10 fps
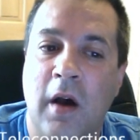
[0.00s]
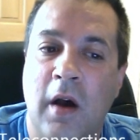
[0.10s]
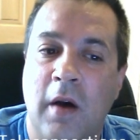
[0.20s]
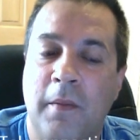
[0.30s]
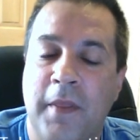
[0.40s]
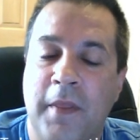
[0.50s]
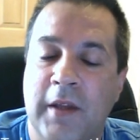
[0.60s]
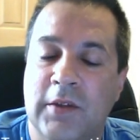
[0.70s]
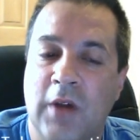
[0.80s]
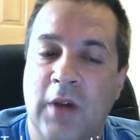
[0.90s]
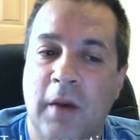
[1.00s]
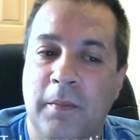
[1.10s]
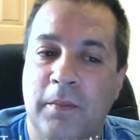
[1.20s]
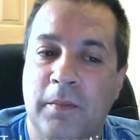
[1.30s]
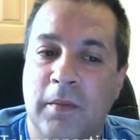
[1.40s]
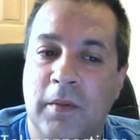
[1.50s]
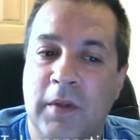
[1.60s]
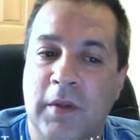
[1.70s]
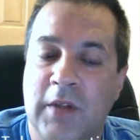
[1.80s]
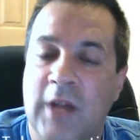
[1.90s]

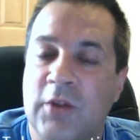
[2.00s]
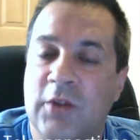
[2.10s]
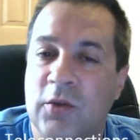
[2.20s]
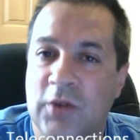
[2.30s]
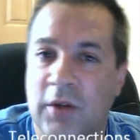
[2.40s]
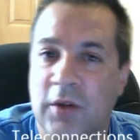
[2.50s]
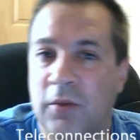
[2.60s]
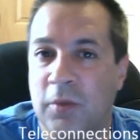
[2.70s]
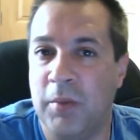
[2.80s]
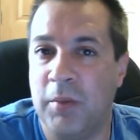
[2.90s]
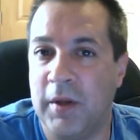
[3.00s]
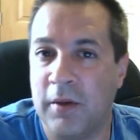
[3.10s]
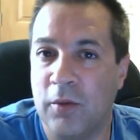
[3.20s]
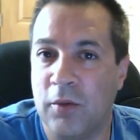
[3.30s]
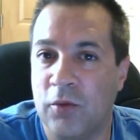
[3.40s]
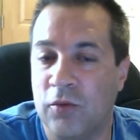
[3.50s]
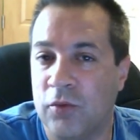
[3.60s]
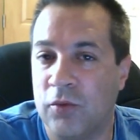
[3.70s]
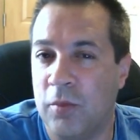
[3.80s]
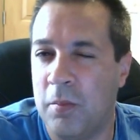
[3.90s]
this Enzo signal to be near
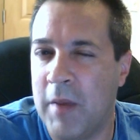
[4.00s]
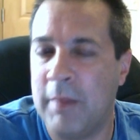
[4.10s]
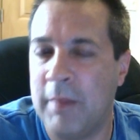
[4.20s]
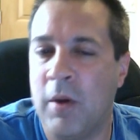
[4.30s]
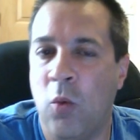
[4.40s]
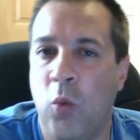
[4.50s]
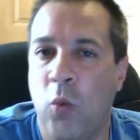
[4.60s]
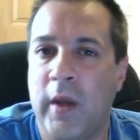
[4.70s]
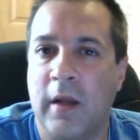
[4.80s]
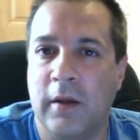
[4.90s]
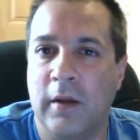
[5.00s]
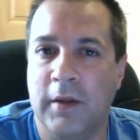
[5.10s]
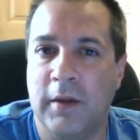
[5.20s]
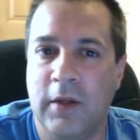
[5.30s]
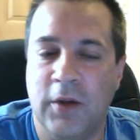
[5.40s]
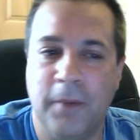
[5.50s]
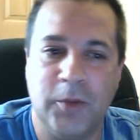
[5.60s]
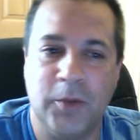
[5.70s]
neutral to maybe a weak La Nina.